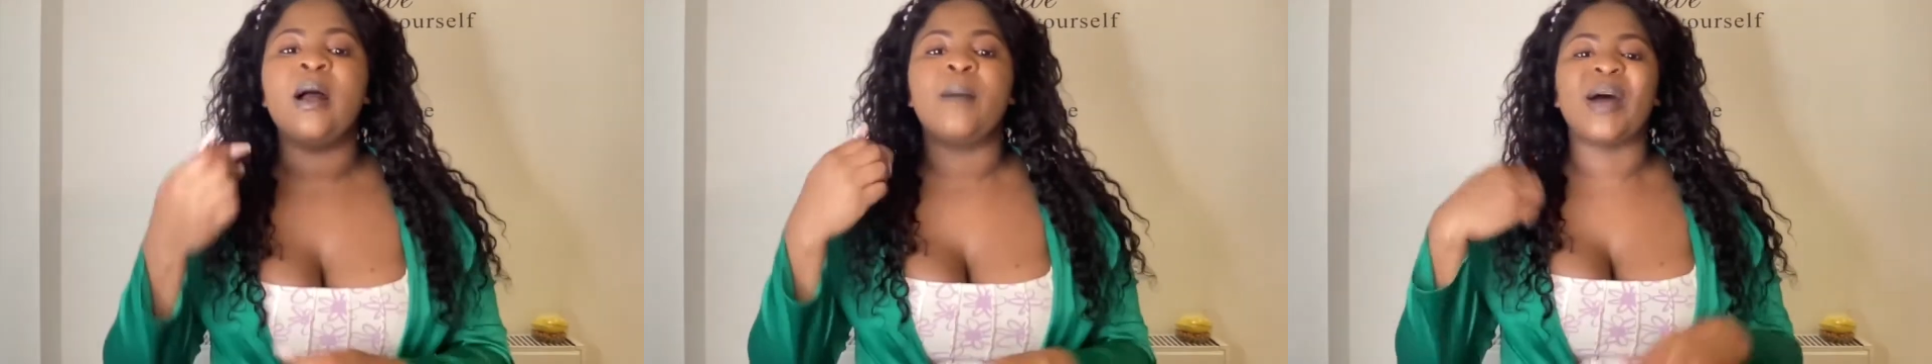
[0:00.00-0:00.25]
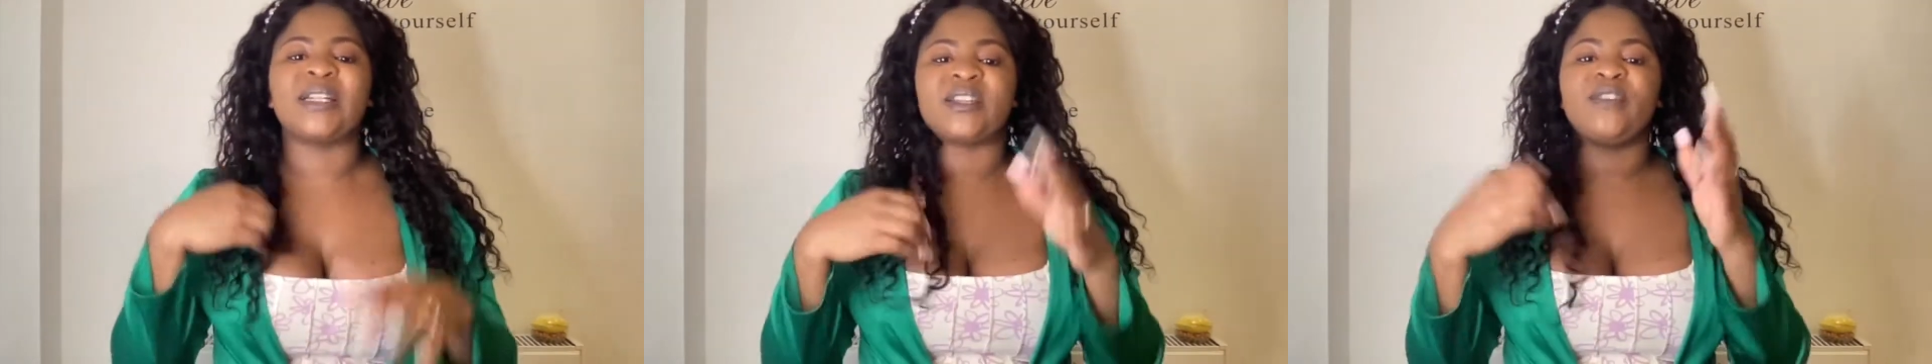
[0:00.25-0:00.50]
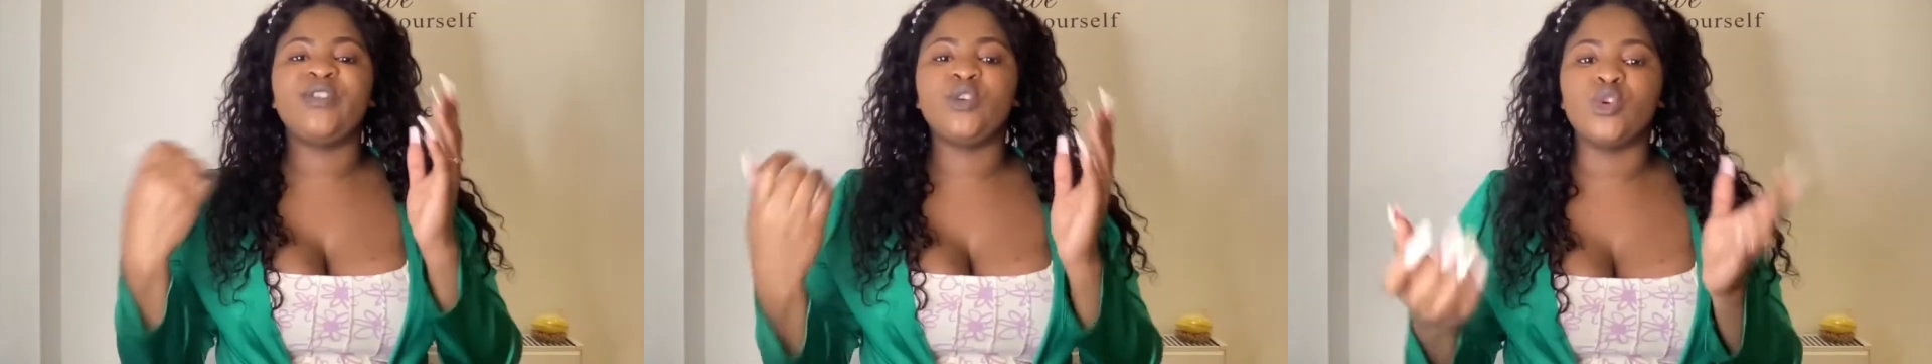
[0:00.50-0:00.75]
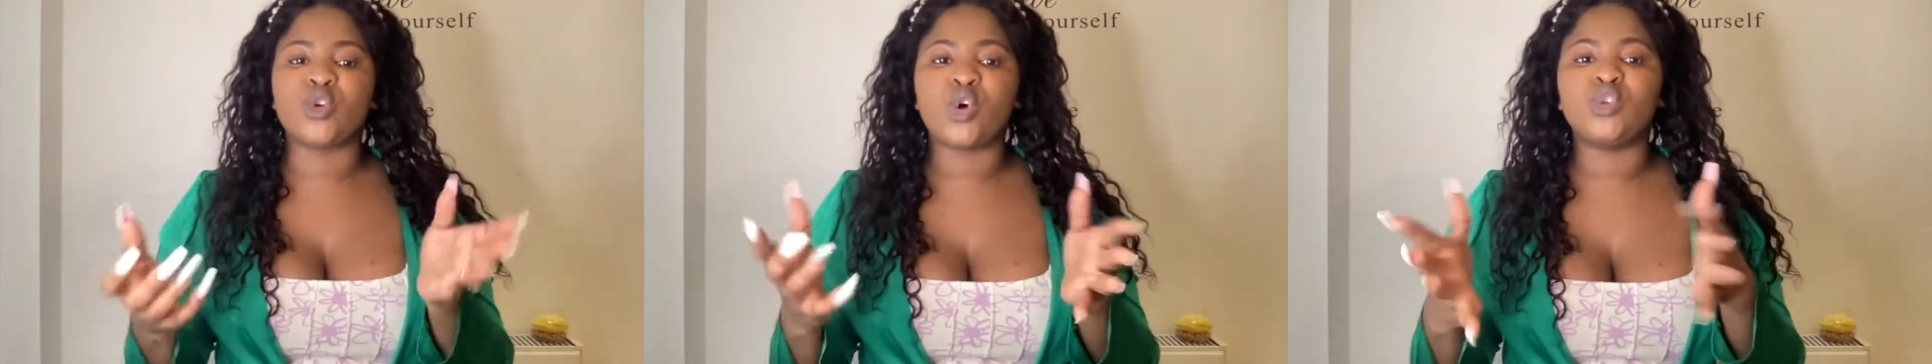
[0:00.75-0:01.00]
But if
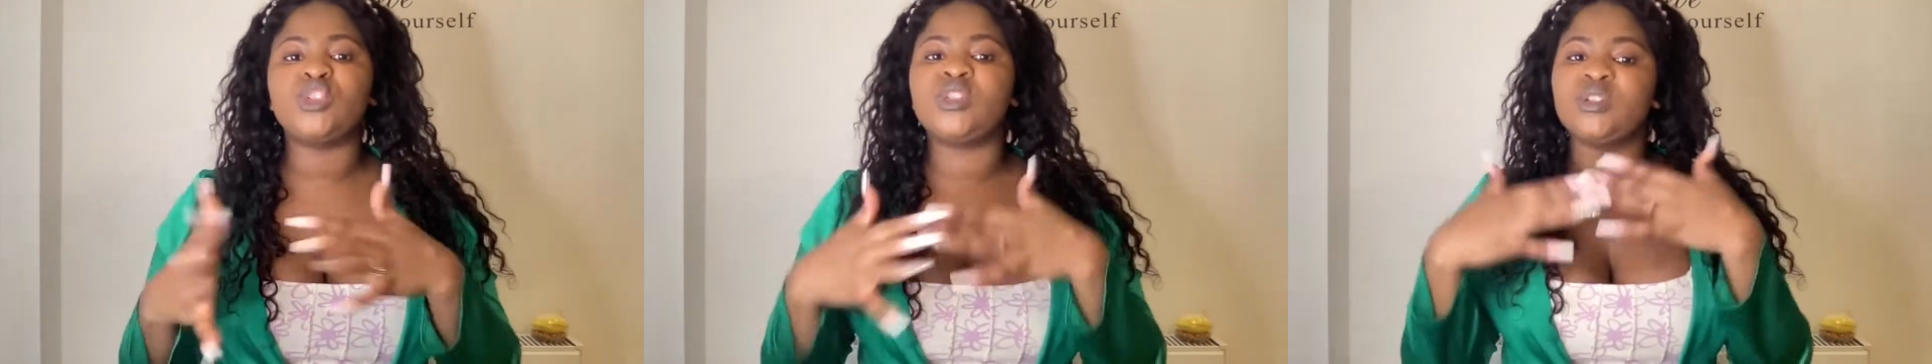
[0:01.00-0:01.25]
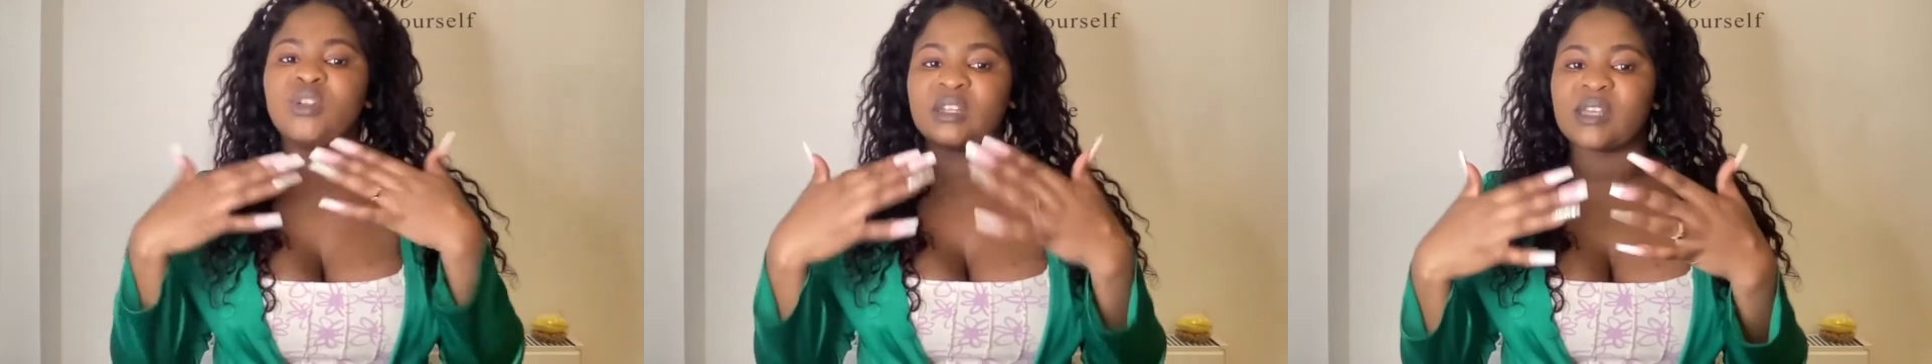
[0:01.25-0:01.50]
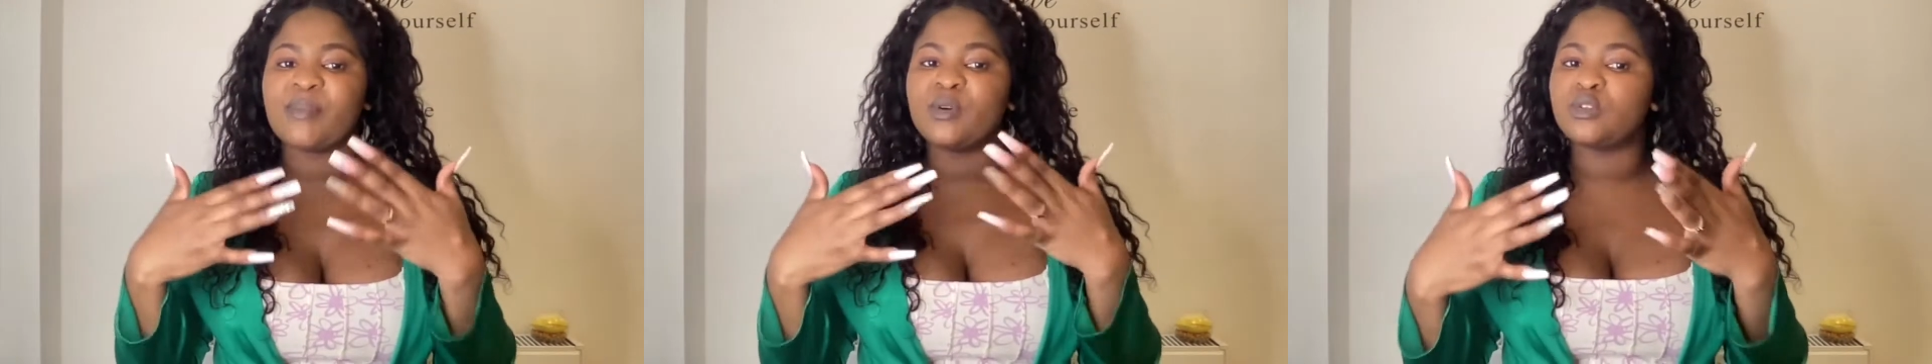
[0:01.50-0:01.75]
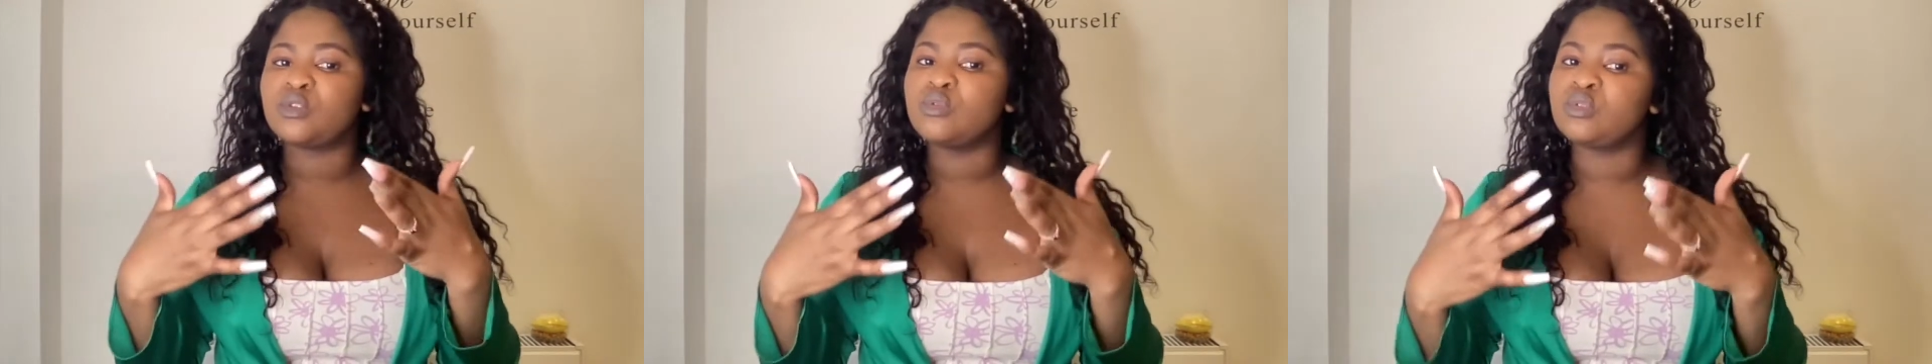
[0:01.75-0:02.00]
you wrote, you're
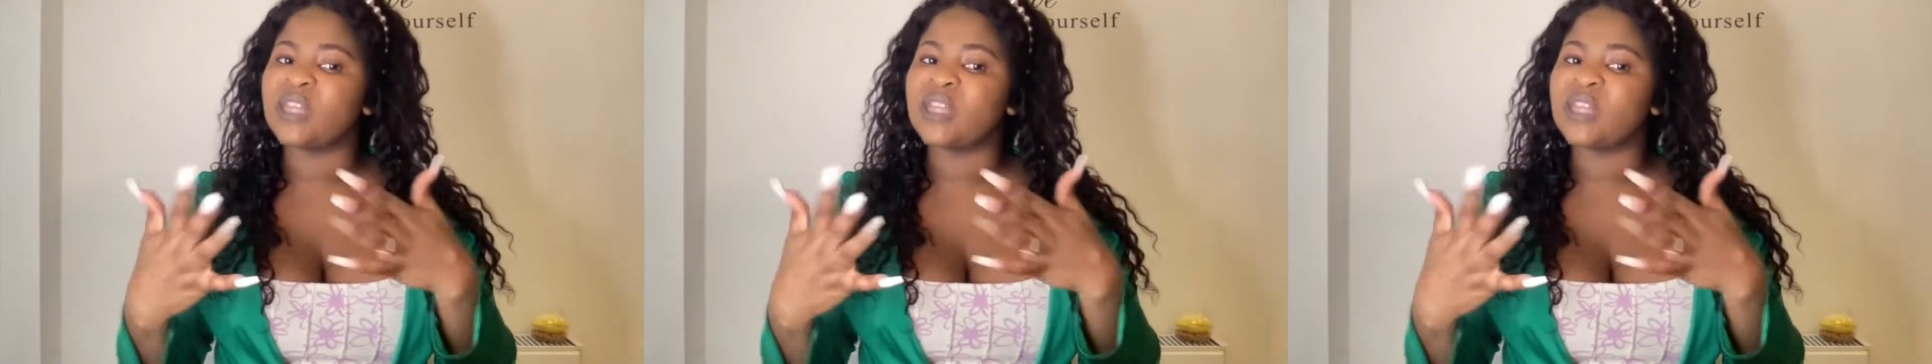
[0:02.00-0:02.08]
supposed to,